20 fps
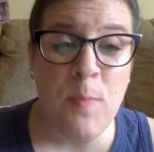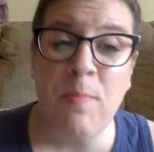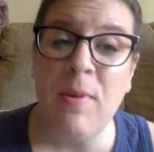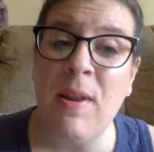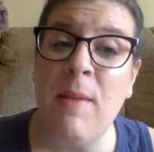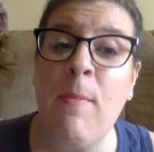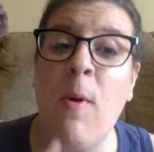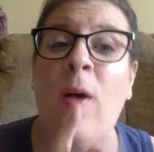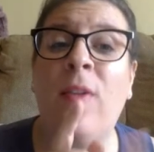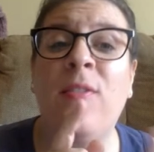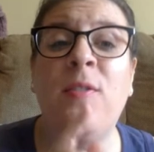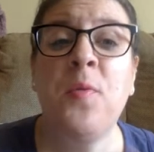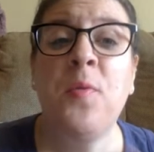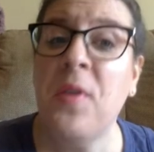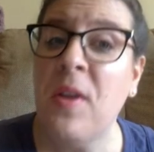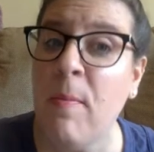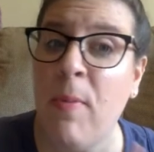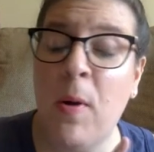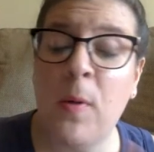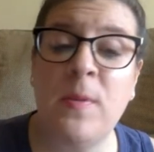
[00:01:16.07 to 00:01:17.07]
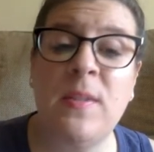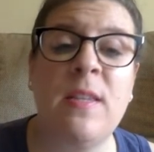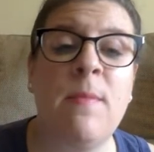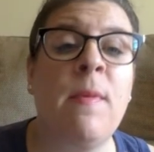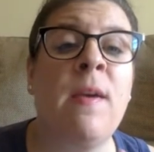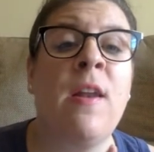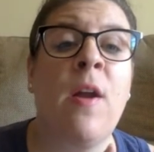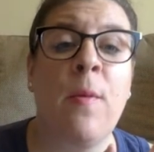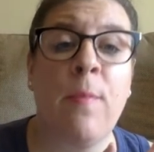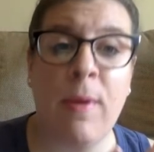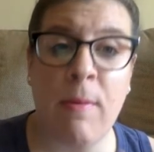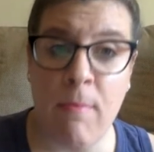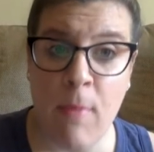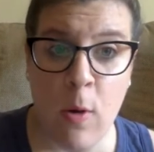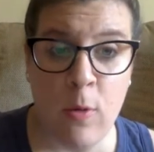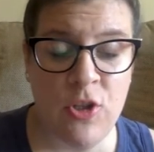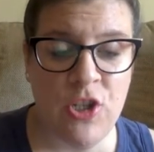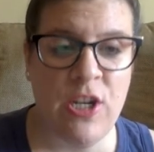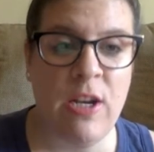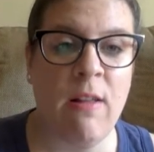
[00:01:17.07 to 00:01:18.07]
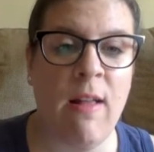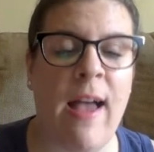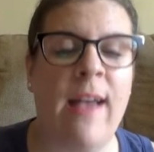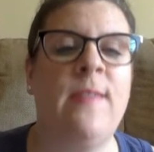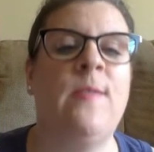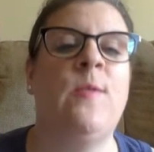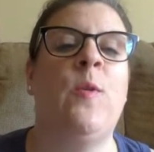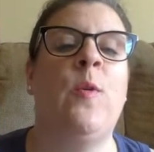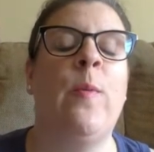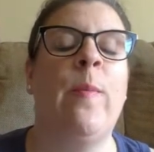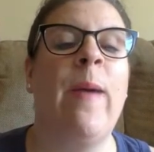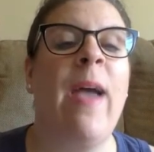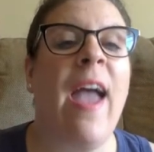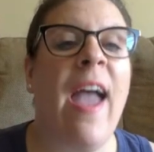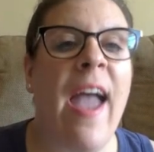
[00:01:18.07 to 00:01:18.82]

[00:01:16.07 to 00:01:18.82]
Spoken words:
but I'm also going to post them in our Bitmoji classroom.